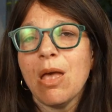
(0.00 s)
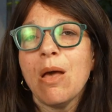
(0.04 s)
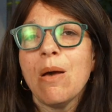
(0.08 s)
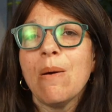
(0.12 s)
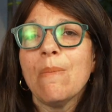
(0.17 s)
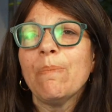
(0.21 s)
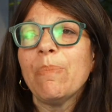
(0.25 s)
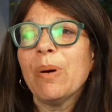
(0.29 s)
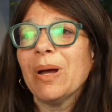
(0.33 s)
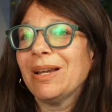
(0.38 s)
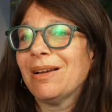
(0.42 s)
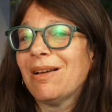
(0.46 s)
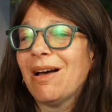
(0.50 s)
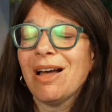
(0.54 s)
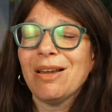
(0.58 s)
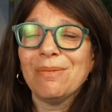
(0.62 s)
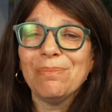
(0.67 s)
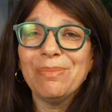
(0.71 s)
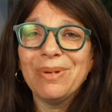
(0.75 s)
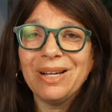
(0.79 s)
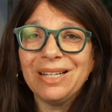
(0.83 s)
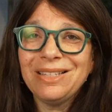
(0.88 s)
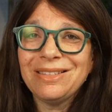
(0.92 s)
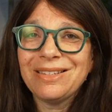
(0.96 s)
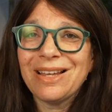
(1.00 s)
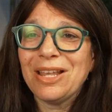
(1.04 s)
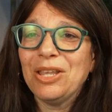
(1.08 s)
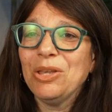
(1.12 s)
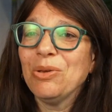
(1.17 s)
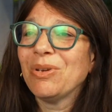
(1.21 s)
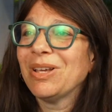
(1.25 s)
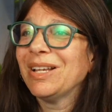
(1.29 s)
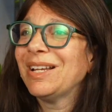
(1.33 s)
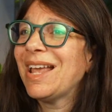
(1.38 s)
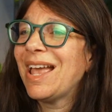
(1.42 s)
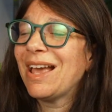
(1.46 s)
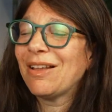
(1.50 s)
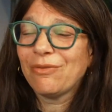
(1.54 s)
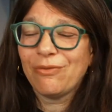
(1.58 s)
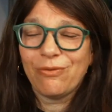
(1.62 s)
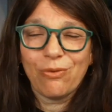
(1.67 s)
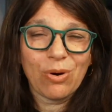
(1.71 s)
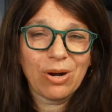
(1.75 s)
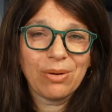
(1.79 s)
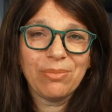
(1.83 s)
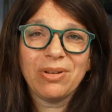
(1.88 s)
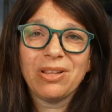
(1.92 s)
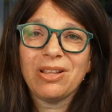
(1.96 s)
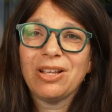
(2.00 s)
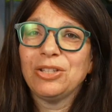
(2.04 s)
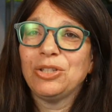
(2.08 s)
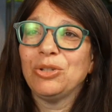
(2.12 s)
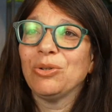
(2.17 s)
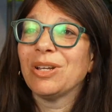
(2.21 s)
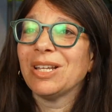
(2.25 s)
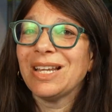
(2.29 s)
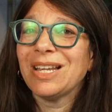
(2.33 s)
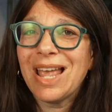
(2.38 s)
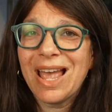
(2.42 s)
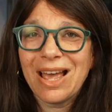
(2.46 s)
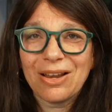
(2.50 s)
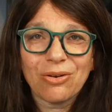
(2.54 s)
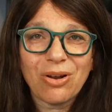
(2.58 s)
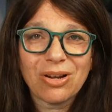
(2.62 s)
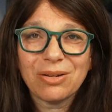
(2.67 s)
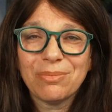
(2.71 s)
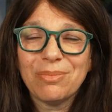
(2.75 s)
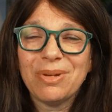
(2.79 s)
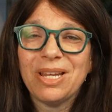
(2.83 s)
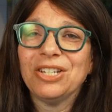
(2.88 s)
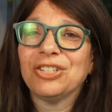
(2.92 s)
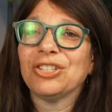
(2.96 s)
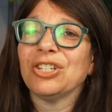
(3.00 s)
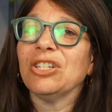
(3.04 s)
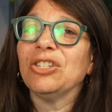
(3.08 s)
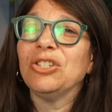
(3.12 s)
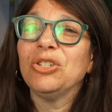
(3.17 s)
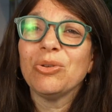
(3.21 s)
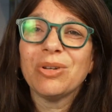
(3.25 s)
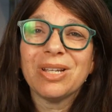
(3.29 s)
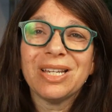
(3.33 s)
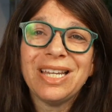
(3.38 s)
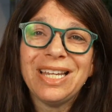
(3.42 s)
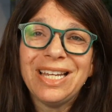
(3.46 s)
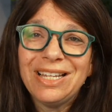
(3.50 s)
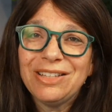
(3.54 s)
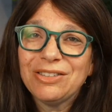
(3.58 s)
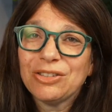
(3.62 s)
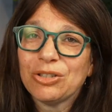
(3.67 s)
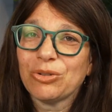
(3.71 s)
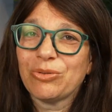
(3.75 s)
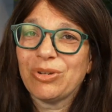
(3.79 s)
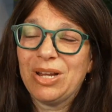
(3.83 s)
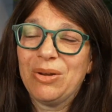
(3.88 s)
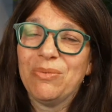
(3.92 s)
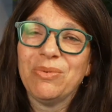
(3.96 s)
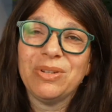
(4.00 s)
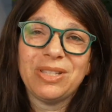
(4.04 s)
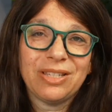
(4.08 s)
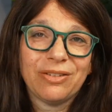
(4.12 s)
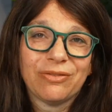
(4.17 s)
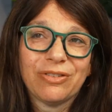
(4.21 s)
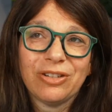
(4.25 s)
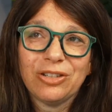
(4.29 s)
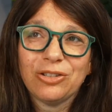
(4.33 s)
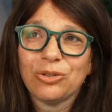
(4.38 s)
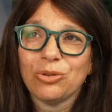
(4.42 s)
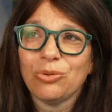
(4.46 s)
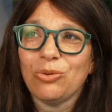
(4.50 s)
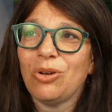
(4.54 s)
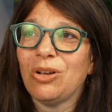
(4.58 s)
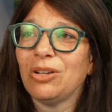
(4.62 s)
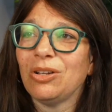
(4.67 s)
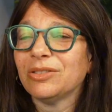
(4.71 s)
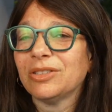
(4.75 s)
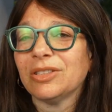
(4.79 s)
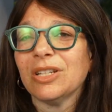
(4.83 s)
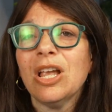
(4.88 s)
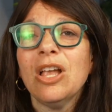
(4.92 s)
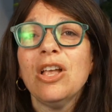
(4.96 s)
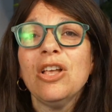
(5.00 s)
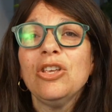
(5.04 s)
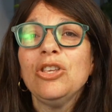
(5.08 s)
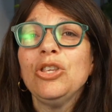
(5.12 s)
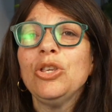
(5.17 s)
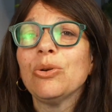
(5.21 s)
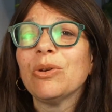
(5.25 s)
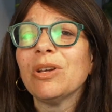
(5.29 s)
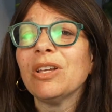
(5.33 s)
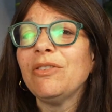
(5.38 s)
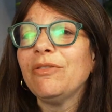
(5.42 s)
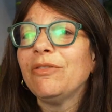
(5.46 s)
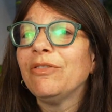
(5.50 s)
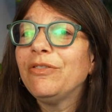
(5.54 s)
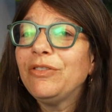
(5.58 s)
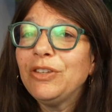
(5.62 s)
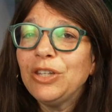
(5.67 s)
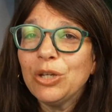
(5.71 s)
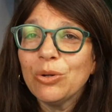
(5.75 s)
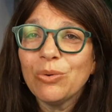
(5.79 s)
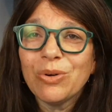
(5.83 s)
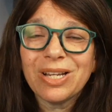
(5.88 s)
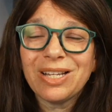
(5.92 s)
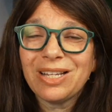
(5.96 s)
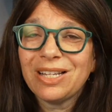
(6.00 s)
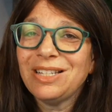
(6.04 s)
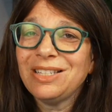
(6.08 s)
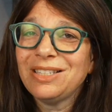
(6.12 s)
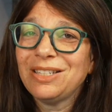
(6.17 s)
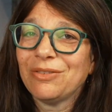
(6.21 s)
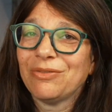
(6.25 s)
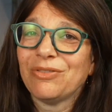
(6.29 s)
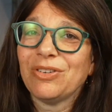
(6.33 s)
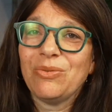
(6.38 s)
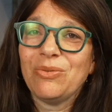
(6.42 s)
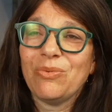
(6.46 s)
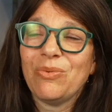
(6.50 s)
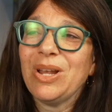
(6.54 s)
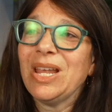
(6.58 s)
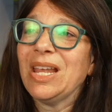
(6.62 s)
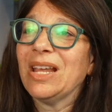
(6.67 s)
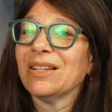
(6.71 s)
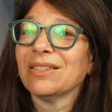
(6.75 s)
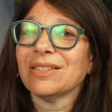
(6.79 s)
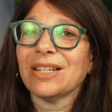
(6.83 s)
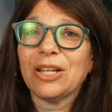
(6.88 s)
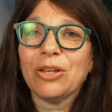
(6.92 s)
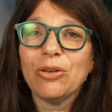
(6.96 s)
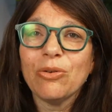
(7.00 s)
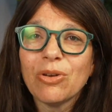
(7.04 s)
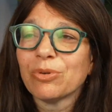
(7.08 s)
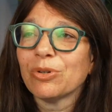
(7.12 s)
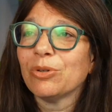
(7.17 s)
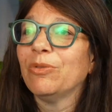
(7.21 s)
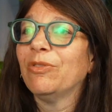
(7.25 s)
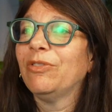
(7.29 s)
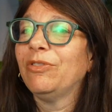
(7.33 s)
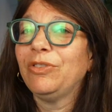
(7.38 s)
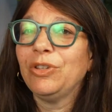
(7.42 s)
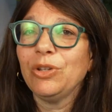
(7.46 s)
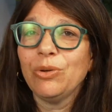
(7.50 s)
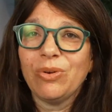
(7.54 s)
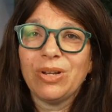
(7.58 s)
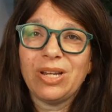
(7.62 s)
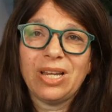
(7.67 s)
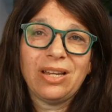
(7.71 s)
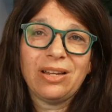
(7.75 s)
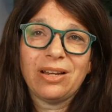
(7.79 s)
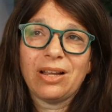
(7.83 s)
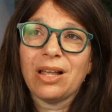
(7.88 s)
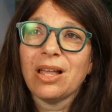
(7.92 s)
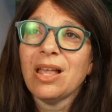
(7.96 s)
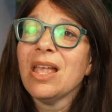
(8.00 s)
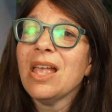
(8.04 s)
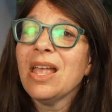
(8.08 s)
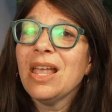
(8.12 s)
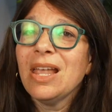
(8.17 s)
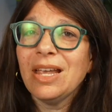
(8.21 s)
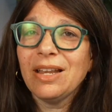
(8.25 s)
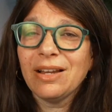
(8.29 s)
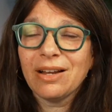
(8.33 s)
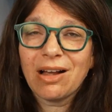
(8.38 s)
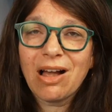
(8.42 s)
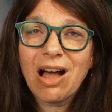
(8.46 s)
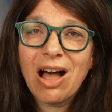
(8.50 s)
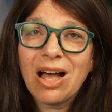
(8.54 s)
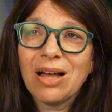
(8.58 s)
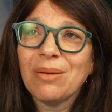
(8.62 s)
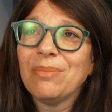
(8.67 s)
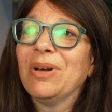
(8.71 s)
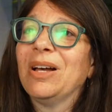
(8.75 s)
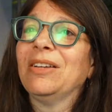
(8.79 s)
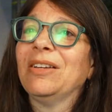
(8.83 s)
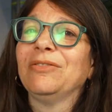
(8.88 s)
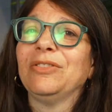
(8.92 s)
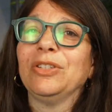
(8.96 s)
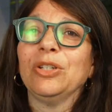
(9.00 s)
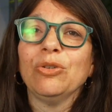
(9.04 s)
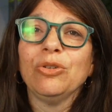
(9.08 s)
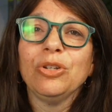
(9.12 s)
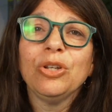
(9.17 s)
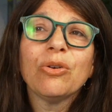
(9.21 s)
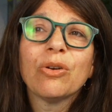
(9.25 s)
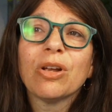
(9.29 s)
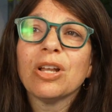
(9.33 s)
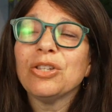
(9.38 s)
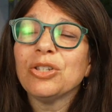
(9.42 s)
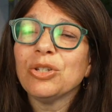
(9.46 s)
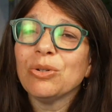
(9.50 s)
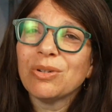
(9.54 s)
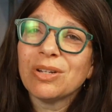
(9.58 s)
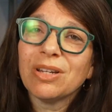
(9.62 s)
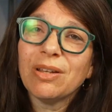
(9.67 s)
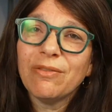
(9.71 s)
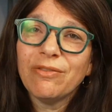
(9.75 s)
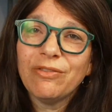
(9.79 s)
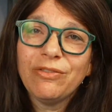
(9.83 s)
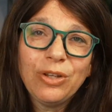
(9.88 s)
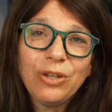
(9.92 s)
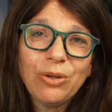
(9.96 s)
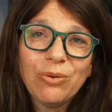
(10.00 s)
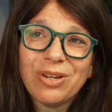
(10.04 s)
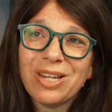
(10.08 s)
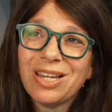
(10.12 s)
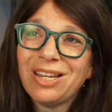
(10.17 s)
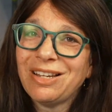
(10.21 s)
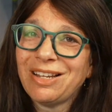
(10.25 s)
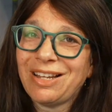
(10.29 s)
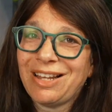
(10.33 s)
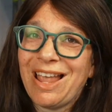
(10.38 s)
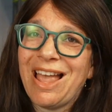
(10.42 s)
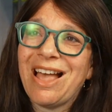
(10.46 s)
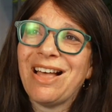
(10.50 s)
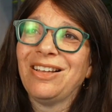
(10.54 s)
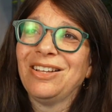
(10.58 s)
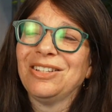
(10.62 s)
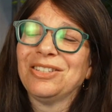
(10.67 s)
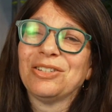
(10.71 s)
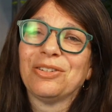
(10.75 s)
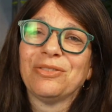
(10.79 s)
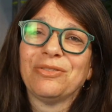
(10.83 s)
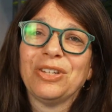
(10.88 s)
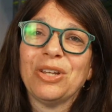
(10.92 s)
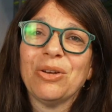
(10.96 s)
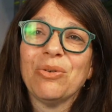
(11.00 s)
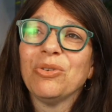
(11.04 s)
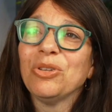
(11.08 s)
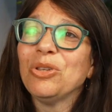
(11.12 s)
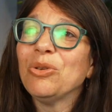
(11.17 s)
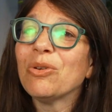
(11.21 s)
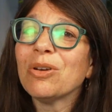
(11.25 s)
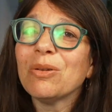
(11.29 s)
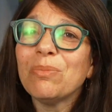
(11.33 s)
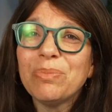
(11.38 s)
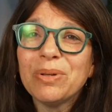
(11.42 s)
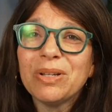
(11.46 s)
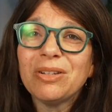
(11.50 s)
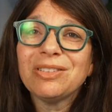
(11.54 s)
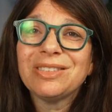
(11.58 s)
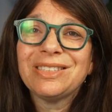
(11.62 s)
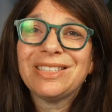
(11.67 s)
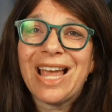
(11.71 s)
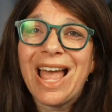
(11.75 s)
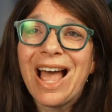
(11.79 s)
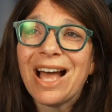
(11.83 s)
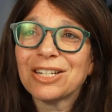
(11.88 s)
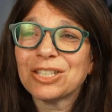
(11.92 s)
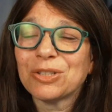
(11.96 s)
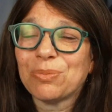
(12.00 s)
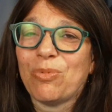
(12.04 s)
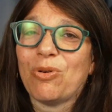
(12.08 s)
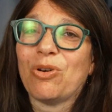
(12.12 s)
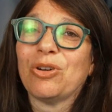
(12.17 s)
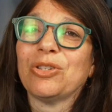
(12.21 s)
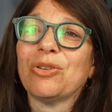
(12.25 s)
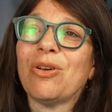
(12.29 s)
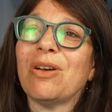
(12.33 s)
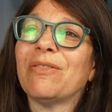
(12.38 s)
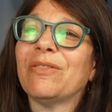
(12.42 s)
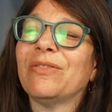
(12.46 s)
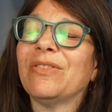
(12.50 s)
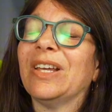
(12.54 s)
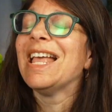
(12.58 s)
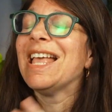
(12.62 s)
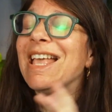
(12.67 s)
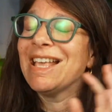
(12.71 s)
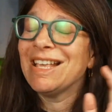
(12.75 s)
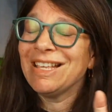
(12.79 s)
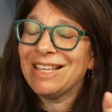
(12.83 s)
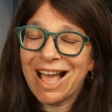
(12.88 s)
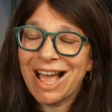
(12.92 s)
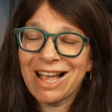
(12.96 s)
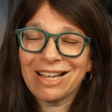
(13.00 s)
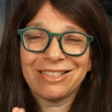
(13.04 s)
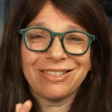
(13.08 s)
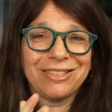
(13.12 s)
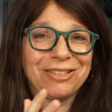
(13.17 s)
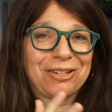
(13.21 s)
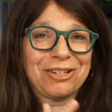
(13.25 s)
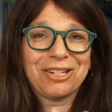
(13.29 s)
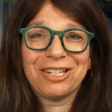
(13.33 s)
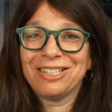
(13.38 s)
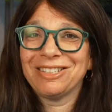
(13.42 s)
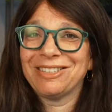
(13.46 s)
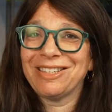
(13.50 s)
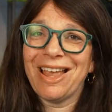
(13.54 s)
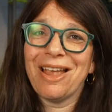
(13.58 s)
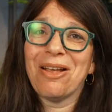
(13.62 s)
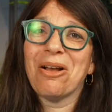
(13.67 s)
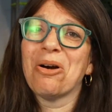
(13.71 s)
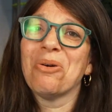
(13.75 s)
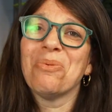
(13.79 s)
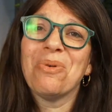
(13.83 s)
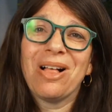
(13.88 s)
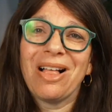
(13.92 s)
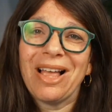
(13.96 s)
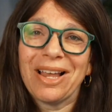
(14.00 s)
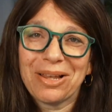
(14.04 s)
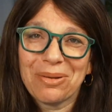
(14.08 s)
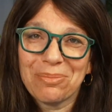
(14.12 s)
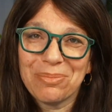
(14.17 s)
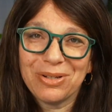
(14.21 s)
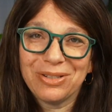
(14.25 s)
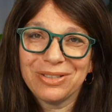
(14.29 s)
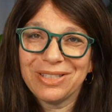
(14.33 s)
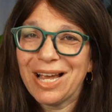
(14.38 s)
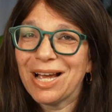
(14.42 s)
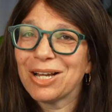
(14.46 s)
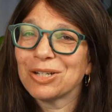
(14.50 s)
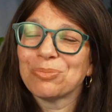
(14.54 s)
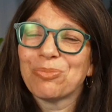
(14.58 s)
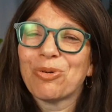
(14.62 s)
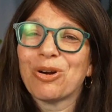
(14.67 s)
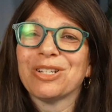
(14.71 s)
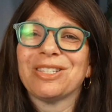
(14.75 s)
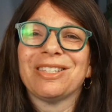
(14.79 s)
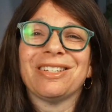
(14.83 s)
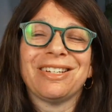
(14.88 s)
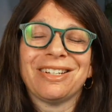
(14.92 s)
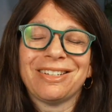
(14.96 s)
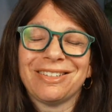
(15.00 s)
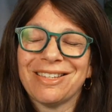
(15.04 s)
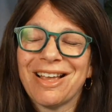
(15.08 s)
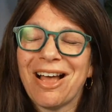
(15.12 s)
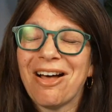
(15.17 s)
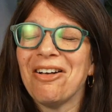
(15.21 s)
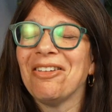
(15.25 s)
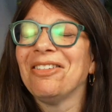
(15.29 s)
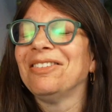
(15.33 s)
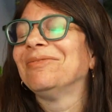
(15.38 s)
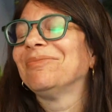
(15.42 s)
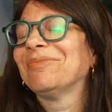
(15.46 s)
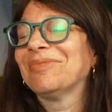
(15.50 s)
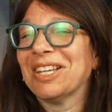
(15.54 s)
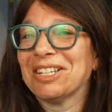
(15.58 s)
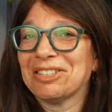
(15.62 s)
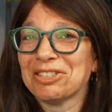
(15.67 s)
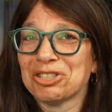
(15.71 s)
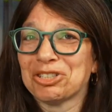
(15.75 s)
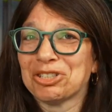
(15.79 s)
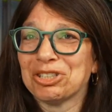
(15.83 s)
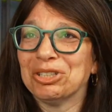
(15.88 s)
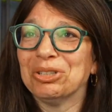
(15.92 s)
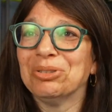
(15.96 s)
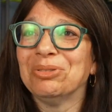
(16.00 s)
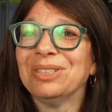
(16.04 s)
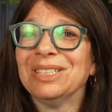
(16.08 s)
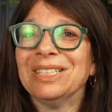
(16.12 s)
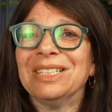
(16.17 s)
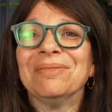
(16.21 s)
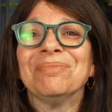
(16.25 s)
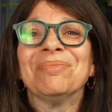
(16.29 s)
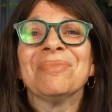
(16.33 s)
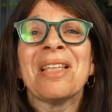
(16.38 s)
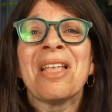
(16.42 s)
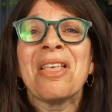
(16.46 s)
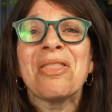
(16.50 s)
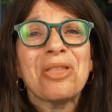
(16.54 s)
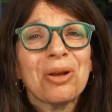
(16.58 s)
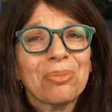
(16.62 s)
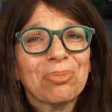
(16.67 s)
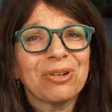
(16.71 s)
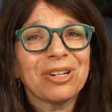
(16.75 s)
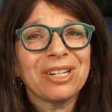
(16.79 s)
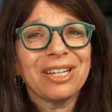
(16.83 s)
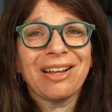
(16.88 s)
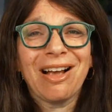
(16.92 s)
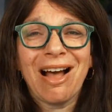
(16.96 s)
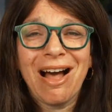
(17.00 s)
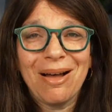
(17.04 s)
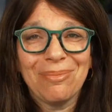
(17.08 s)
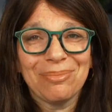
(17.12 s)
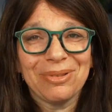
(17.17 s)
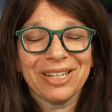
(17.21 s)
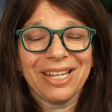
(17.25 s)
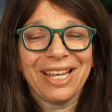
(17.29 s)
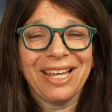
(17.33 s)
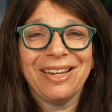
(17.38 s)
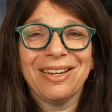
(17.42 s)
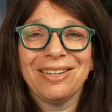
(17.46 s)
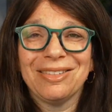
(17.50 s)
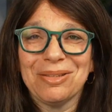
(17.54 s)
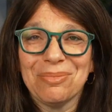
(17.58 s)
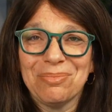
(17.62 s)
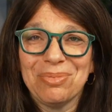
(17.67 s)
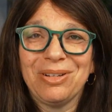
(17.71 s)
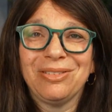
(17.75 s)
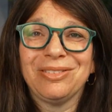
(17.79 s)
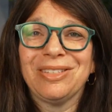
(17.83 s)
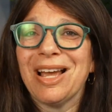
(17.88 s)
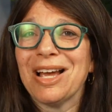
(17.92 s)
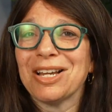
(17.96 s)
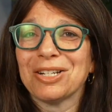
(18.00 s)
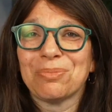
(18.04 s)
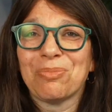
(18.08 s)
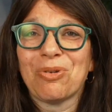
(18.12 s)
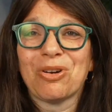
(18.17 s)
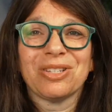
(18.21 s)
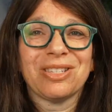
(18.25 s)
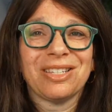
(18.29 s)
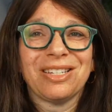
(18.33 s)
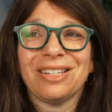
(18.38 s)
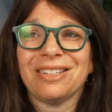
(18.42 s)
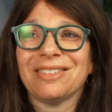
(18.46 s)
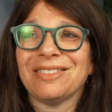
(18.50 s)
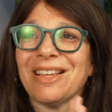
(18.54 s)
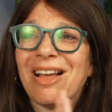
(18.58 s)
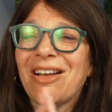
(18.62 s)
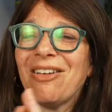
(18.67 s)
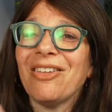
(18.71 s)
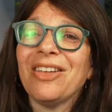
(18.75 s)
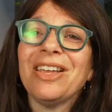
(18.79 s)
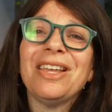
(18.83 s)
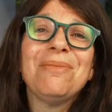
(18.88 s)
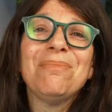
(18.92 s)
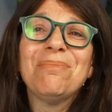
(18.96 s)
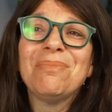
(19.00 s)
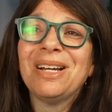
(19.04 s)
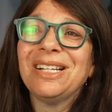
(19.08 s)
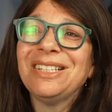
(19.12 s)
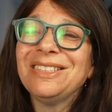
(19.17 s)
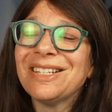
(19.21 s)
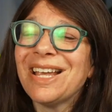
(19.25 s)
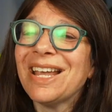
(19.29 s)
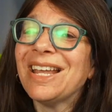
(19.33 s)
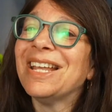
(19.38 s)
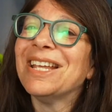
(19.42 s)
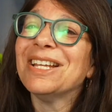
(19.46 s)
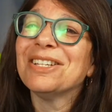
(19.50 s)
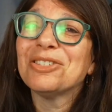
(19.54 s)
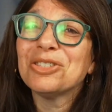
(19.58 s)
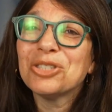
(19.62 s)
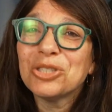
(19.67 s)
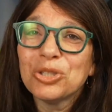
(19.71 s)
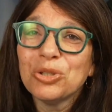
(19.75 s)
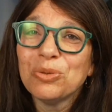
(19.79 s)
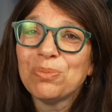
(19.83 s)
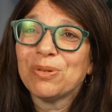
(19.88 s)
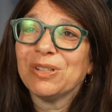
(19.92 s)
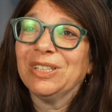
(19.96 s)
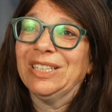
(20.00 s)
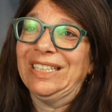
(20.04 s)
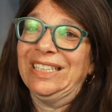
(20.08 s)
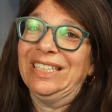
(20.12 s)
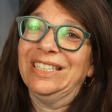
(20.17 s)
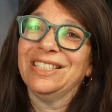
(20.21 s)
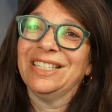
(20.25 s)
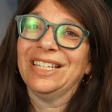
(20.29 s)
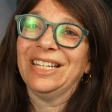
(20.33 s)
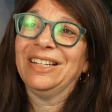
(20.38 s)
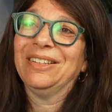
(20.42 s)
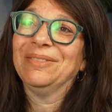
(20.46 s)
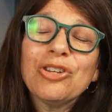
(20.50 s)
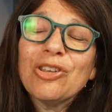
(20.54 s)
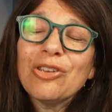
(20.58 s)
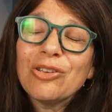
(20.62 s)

But on Monday, you can add formulas, you can add automations, you can integrate with different tools. You can view it in different ways. Like you can view it in a in a Kanban view. You can do it view it in a calendar view. You could build dashboards off of it. Yes, you're going to say, "Oh, well, I can build dashboards in Excel." That's true. They're pretty complicated to build dashboards in Excel. In Monday, it's super easy.